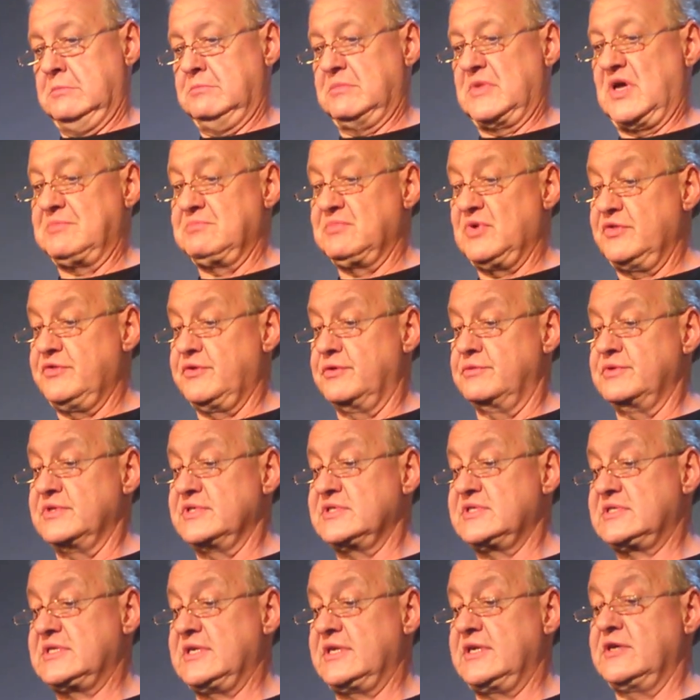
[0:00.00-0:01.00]
My mother
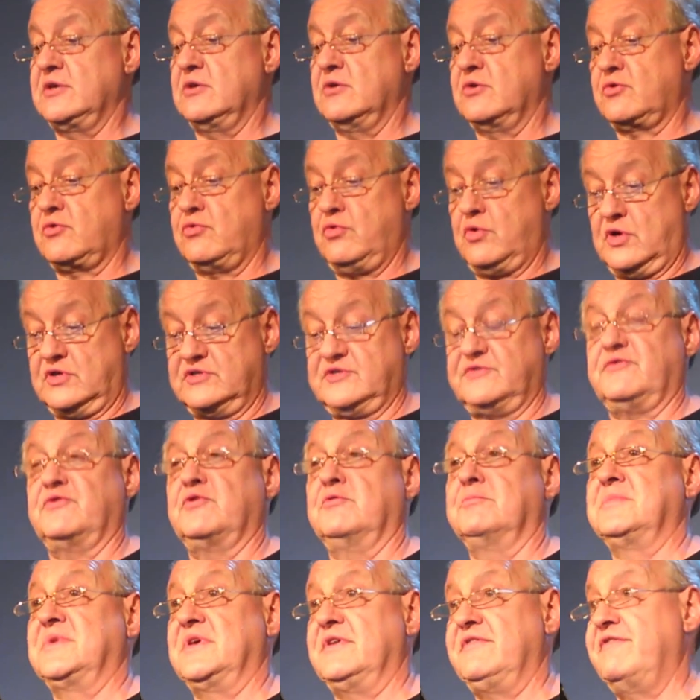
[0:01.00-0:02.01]
was sitting across from me,